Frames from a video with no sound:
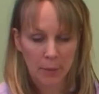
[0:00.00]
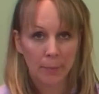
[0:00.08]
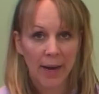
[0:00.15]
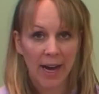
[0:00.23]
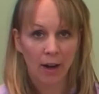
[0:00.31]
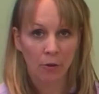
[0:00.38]

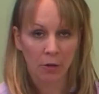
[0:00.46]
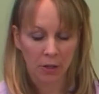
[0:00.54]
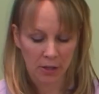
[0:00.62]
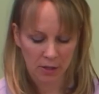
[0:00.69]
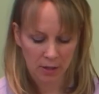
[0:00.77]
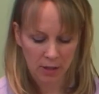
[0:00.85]

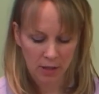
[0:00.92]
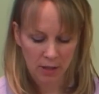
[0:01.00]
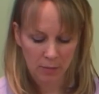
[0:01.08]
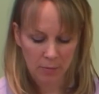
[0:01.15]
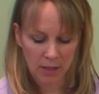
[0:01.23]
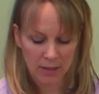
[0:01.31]
Power
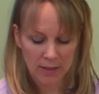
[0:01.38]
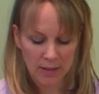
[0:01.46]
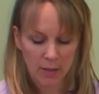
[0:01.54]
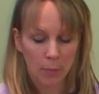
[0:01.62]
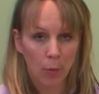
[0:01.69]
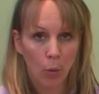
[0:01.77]
means
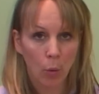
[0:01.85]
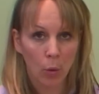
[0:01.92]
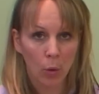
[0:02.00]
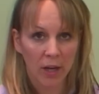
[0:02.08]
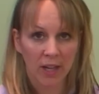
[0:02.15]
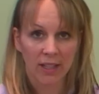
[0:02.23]
the
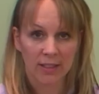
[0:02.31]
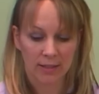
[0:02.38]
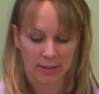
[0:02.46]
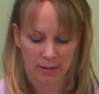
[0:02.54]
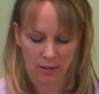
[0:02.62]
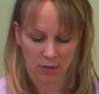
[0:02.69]

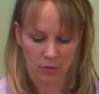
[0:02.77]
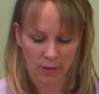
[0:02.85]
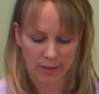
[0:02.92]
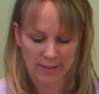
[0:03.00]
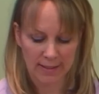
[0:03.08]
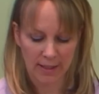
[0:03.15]
poise of
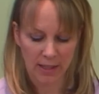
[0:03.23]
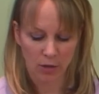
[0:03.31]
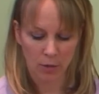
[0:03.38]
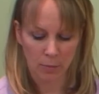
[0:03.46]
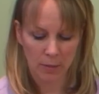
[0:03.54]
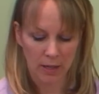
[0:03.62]
one's
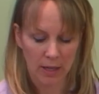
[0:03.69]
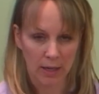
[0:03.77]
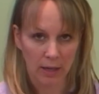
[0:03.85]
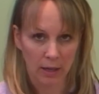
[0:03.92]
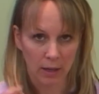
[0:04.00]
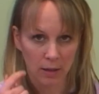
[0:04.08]
inner
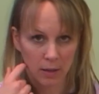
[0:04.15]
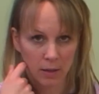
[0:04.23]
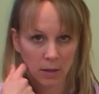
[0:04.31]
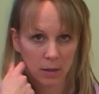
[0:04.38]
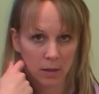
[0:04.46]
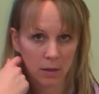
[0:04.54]
being,
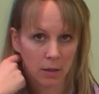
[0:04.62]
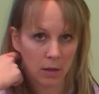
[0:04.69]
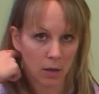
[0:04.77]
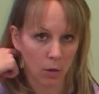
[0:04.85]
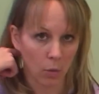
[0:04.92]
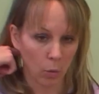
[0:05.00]

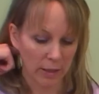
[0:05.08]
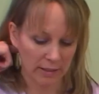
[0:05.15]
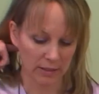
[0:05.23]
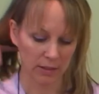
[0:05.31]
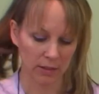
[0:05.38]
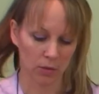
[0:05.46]

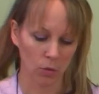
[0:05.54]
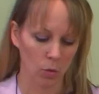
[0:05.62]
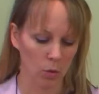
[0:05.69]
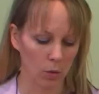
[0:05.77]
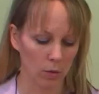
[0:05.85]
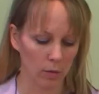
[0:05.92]
one's
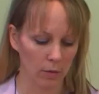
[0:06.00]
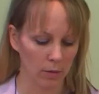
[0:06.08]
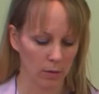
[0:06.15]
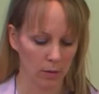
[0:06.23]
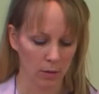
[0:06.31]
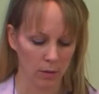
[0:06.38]
soul.
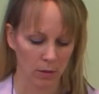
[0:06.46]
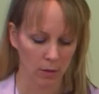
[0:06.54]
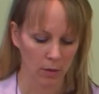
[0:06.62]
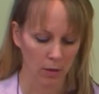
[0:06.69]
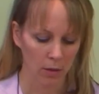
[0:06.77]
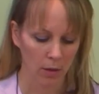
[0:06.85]

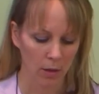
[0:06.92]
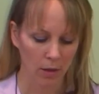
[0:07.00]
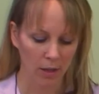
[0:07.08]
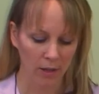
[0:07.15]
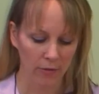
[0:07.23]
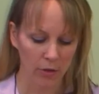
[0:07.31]

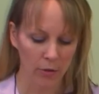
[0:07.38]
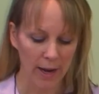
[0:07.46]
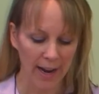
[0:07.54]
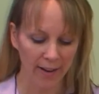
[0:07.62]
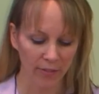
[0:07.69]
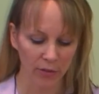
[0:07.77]
If you
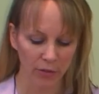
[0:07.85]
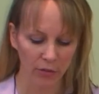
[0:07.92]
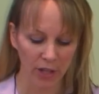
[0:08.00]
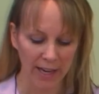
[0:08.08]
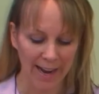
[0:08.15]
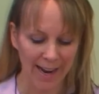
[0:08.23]
have a
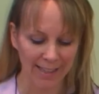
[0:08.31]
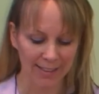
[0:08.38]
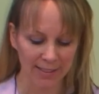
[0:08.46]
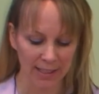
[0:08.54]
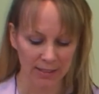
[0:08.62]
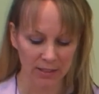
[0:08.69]
free
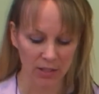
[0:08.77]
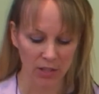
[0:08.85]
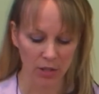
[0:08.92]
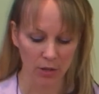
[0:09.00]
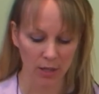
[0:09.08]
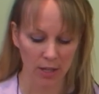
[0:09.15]
access
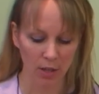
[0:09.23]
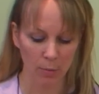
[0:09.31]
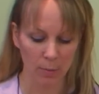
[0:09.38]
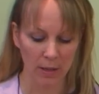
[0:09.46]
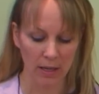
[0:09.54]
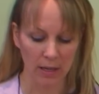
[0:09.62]
to your
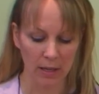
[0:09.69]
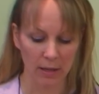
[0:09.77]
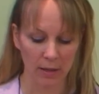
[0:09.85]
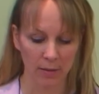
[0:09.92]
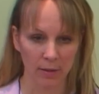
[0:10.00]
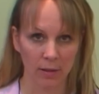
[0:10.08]
inner
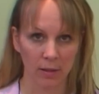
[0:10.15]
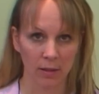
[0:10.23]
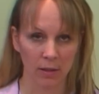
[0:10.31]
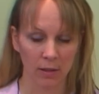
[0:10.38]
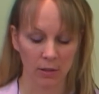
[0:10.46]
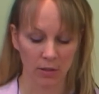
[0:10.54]
being,
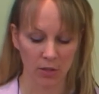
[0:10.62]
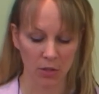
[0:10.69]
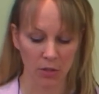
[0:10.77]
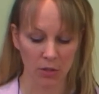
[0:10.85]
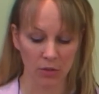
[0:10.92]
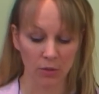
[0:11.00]

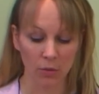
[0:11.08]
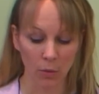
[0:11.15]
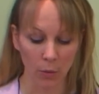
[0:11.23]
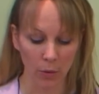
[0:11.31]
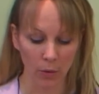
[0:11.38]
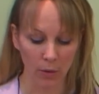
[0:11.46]
to your
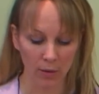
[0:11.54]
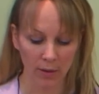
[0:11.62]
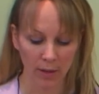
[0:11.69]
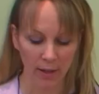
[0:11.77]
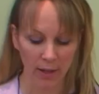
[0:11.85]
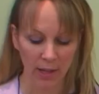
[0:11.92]
soul,
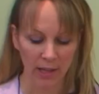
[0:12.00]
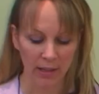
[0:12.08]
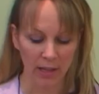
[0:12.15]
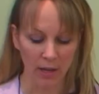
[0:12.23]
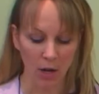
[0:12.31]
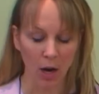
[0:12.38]

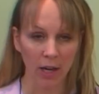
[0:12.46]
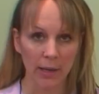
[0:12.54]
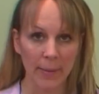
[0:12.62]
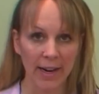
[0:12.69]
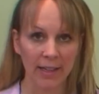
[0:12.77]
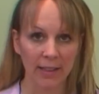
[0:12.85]
then
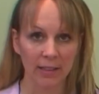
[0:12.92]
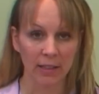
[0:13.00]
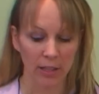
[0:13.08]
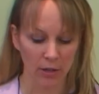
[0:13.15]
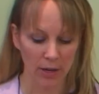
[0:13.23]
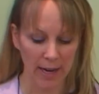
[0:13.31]

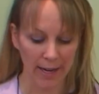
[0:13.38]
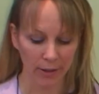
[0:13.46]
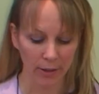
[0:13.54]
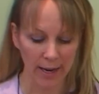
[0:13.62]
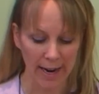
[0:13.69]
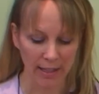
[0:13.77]
automatically your
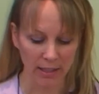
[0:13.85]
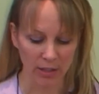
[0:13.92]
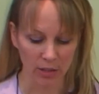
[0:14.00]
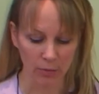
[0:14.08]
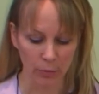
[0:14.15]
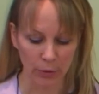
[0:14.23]
outer
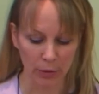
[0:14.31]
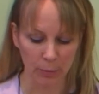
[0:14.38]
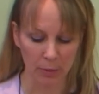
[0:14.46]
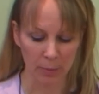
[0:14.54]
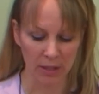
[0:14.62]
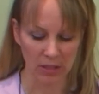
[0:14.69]
action will
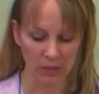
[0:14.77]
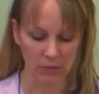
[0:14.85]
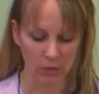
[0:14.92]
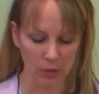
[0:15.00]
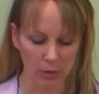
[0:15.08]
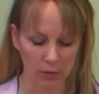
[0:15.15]
be
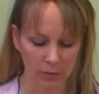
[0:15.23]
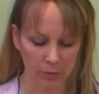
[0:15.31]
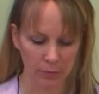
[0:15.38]
peaceful.